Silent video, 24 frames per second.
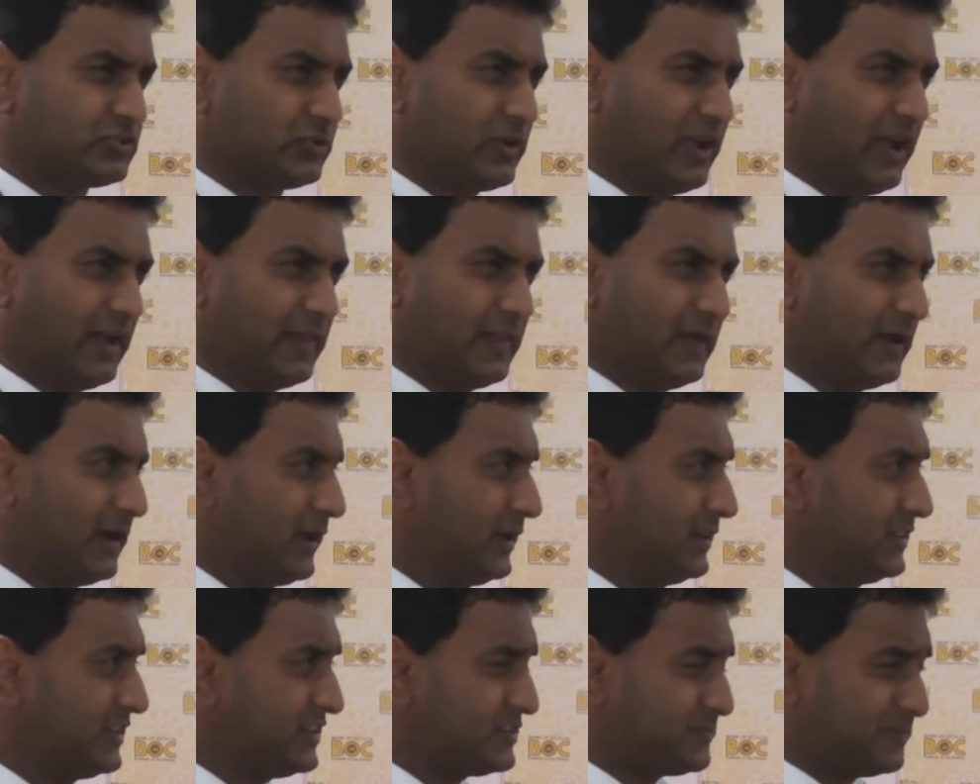together
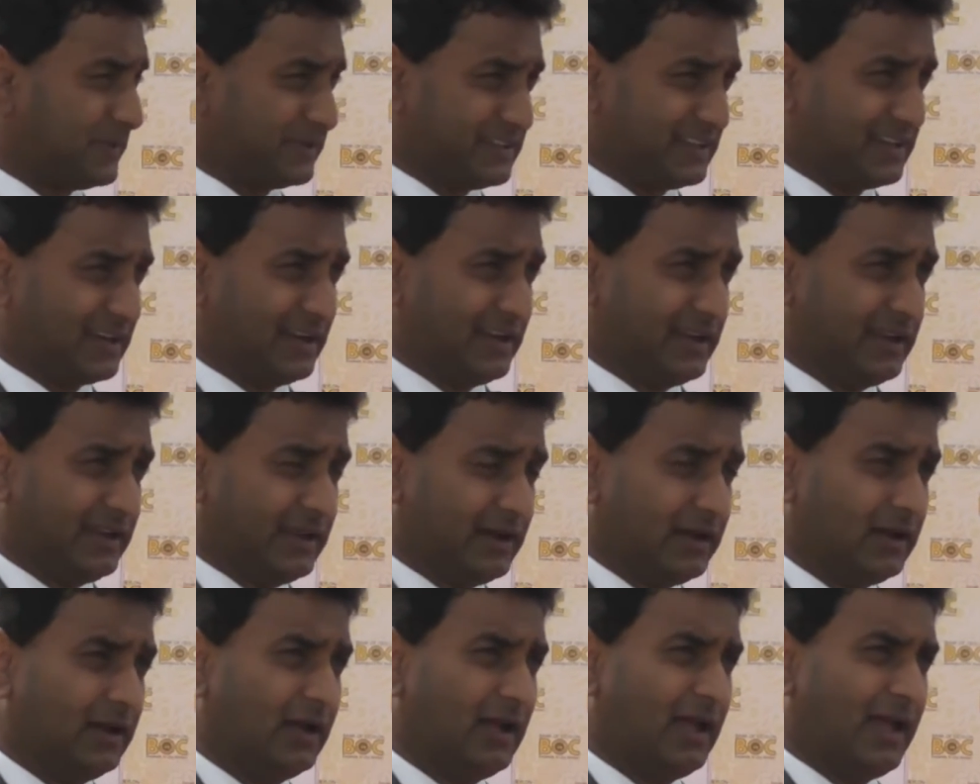in this particular
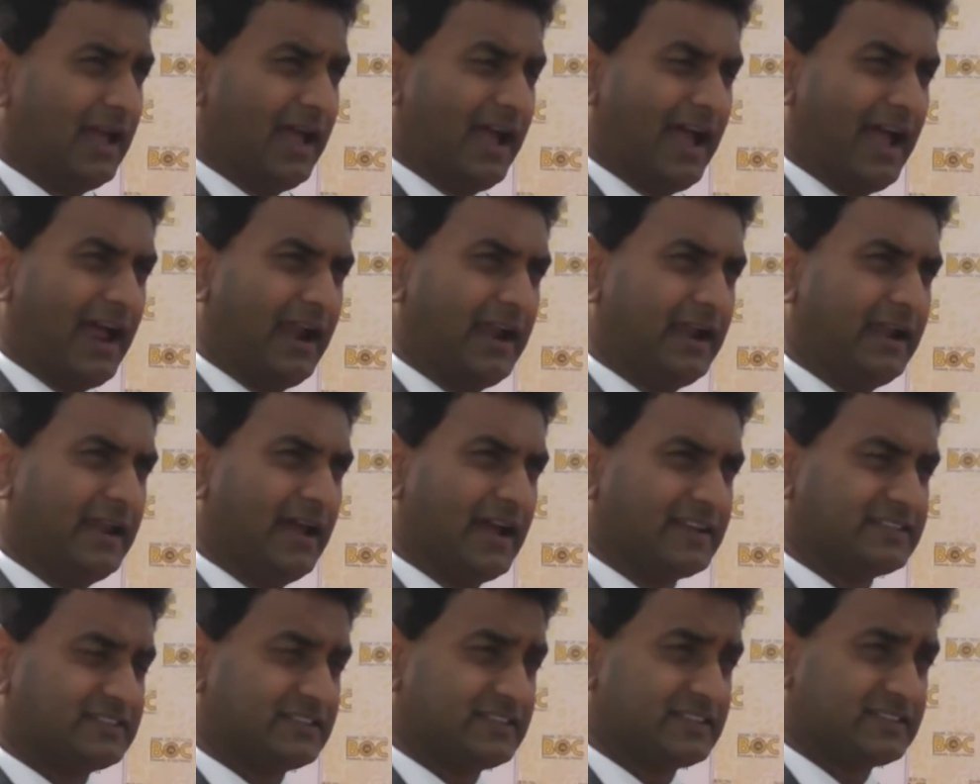year, and
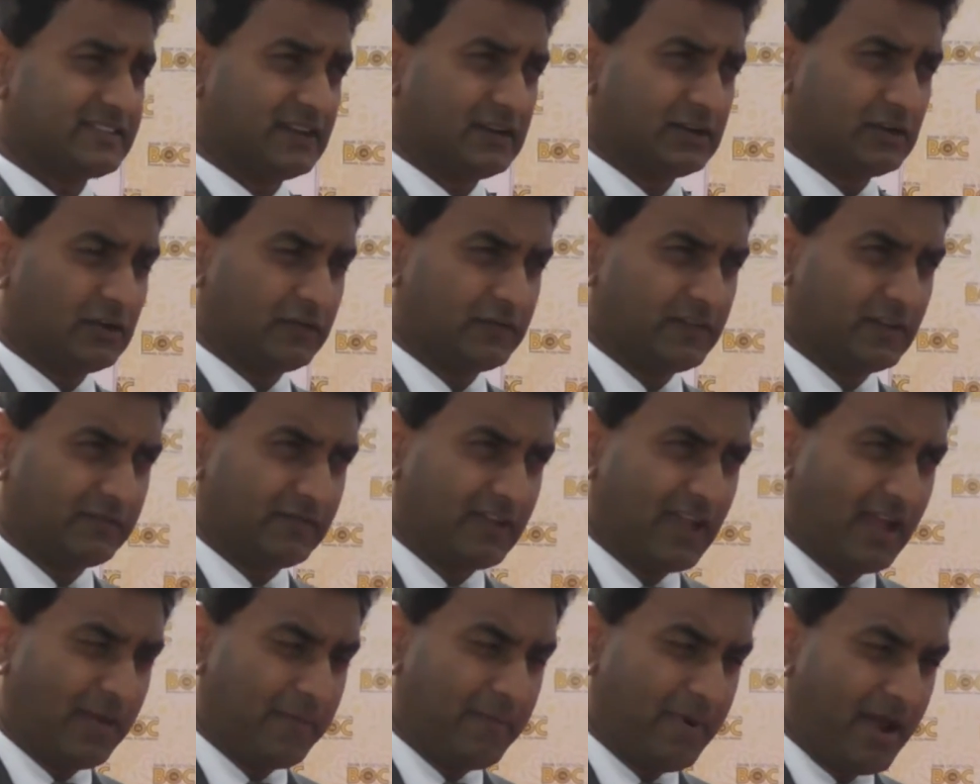as a result of that
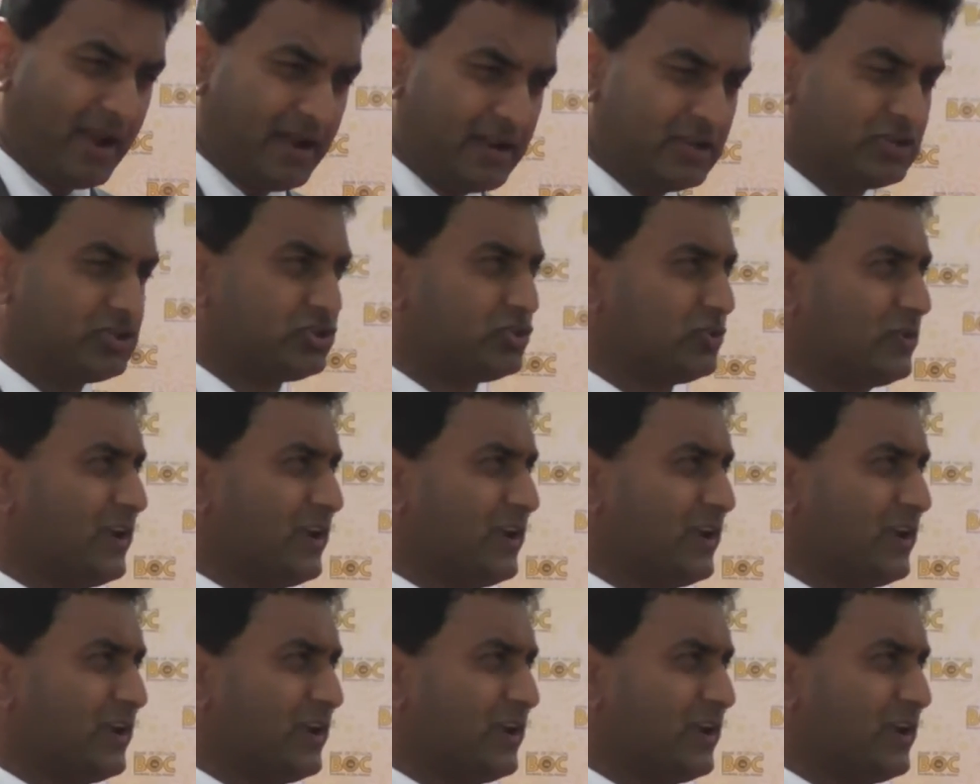we have managed